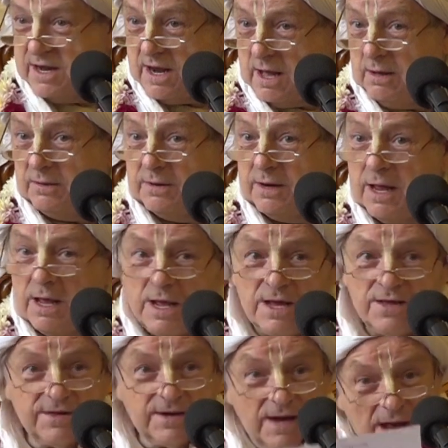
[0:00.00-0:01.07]
down
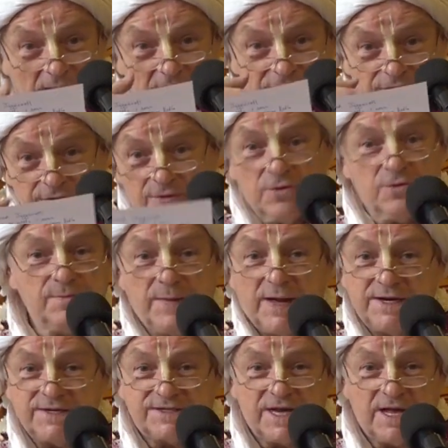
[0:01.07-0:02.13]
that I threw
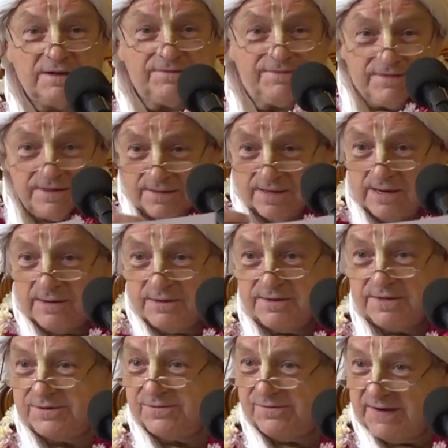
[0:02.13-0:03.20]
myself at the
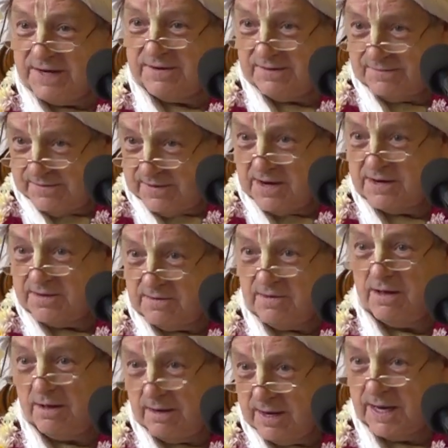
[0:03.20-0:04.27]
lotus feet of
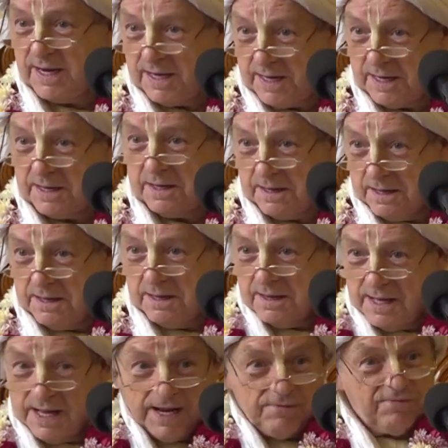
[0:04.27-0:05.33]
Radharani.
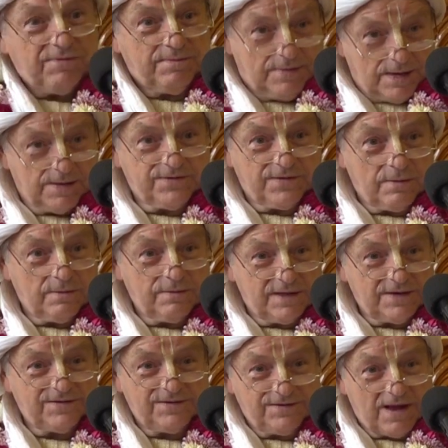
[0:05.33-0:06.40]
So
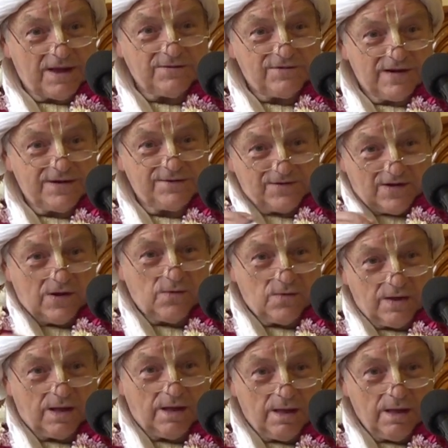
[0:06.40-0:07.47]
this is actually a
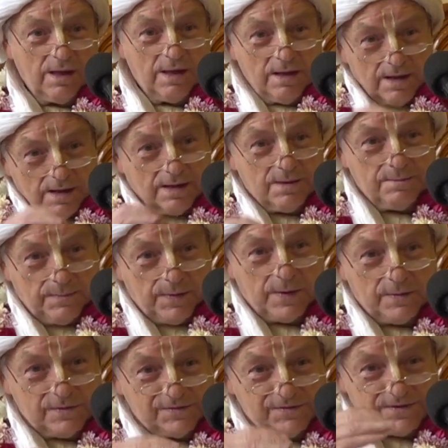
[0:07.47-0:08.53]
sloka
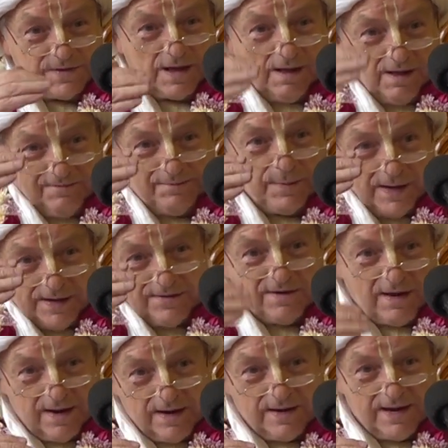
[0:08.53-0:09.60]
composed half by
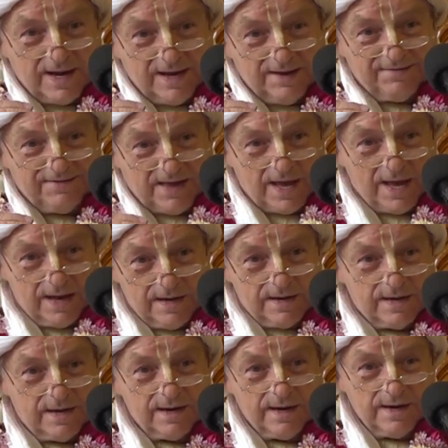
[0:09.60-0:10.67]
Jayadeva
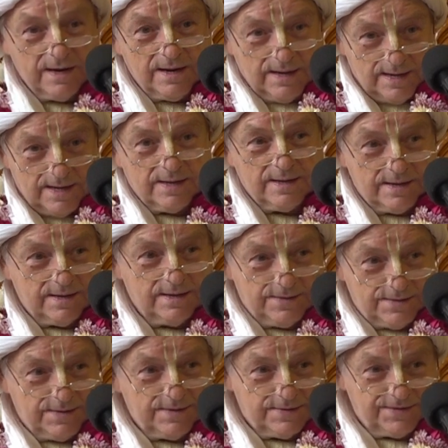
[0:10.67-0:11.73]
and
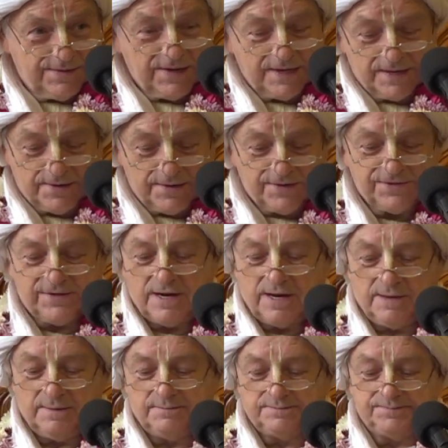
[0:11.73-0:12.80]
Sri Krishna.